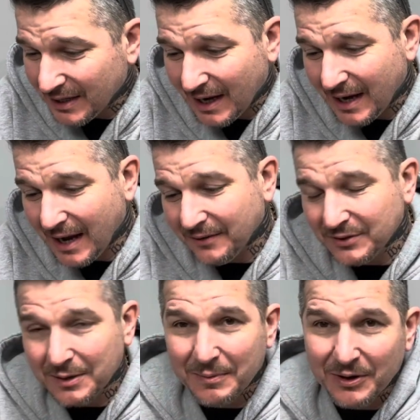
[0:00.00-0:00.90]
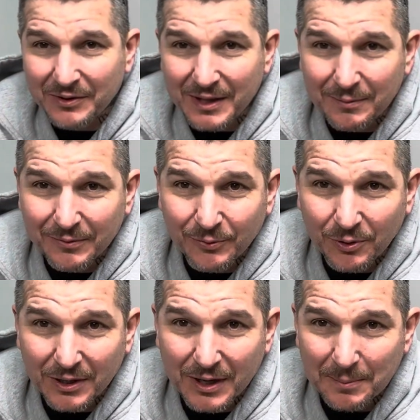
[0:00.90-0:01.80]
I've done a marathon
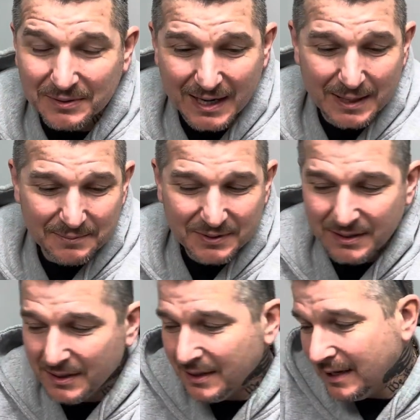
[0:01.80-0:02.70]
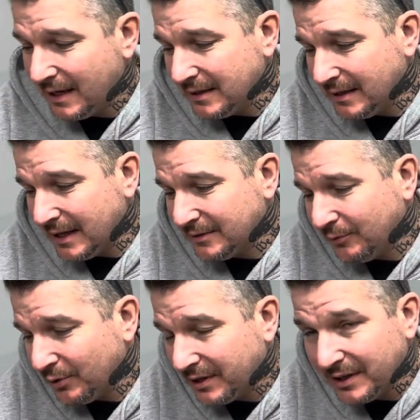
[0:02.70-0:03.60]
before a couple times in the last
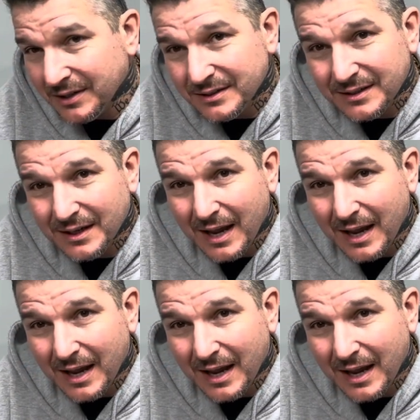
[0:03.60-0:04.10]
4 years,